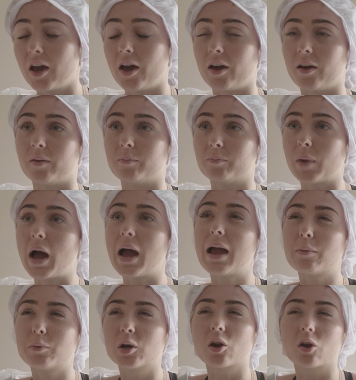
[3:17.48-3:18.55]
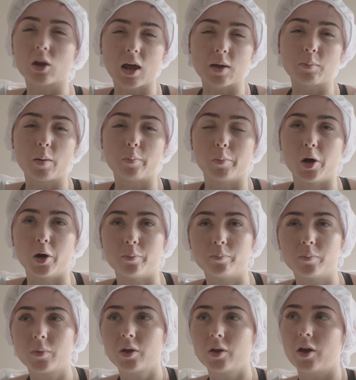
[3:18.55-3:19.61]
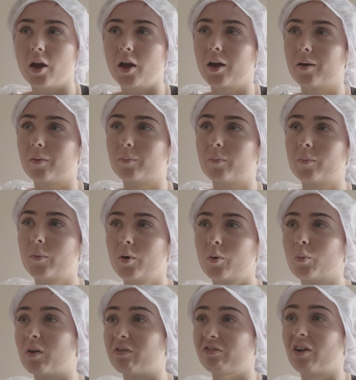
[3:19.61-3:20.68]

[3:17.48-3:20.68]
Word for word: but I am a lot like my mum. We're